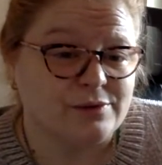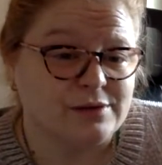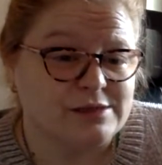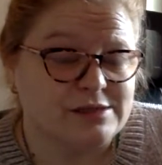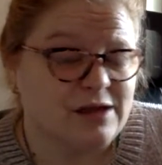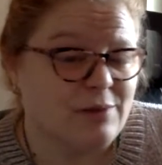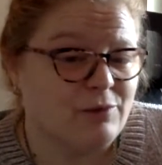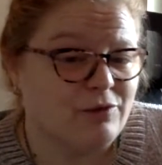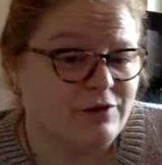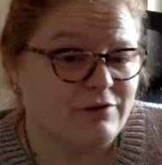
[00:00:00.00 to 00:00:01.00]
He's not
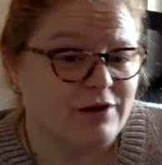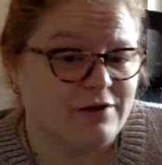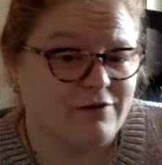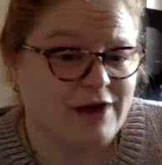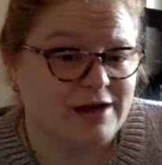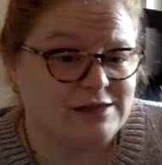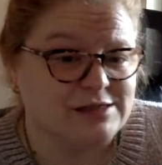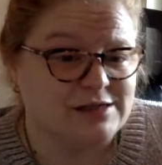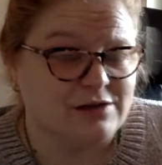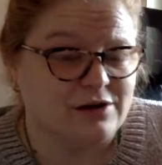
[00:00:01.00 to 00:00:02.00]
moving very fast
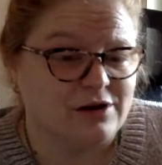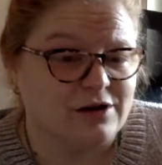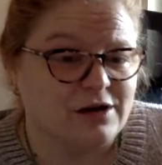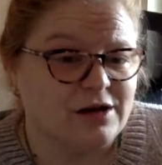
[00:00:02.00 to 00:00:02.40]
either.